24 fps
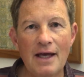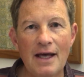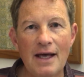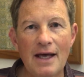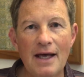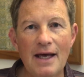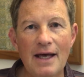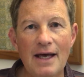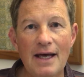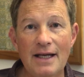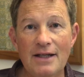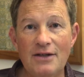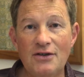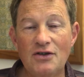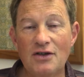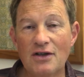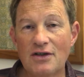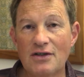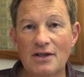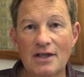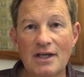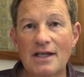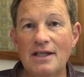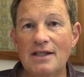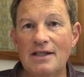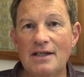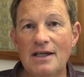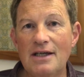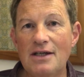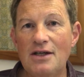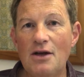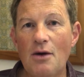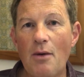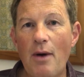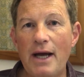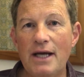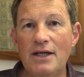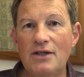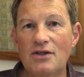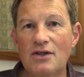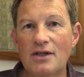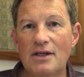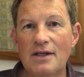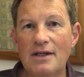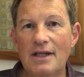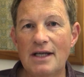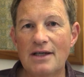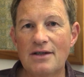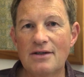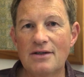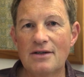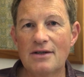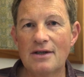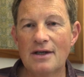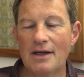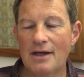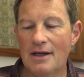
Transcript: It's just a continuation, this